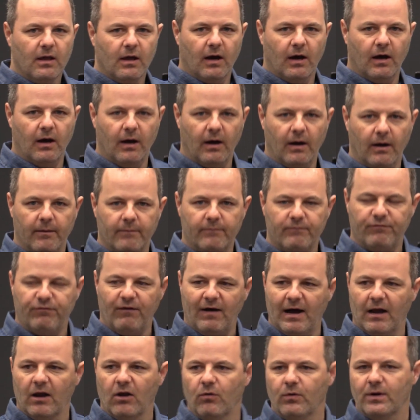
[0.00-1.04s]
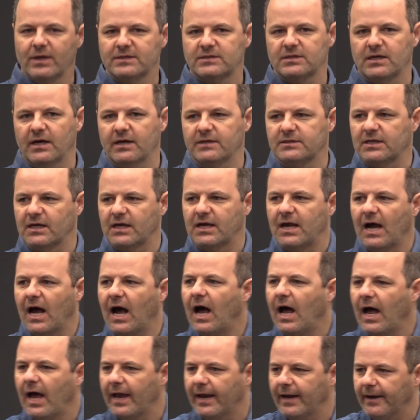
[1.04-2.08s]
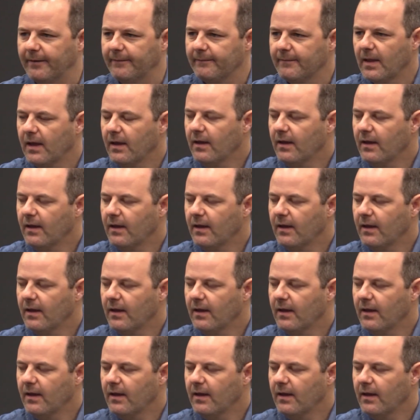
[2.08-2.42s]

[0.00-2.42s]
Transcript: follow as a guide.